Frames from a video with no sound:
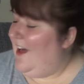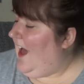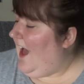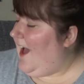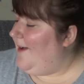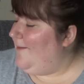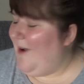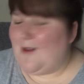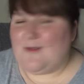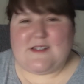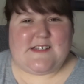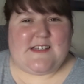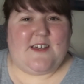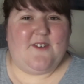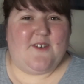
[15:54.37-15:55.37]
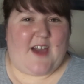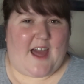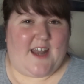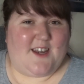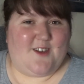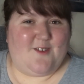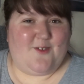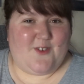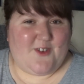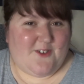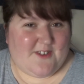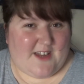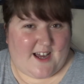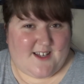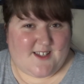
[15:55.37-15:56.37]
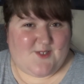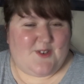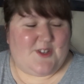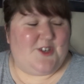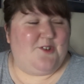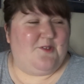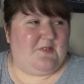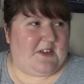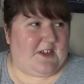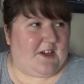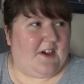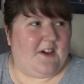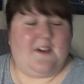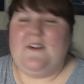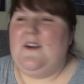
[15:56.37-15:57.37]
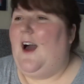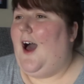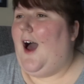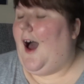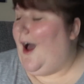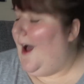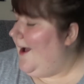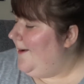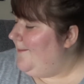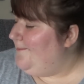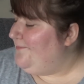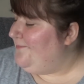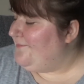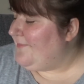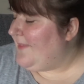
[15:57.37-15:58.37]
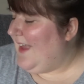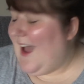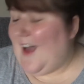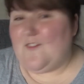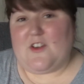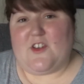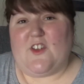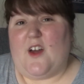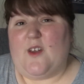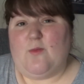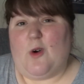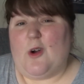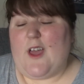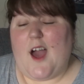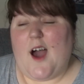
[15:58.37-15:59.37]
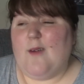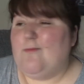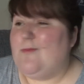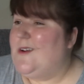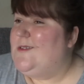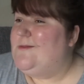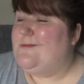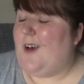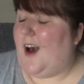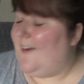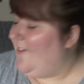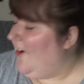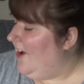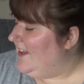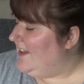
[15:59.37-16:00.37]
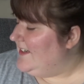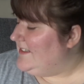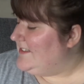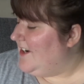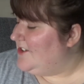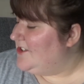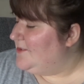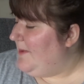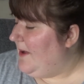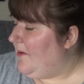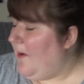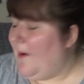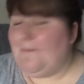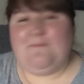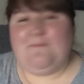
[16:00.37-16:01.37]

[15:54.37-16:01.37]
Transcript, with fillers: Um, I will see you again in a few days with a new video. Um, I haven't decided what yet, but I've got a list. I'll just pick one.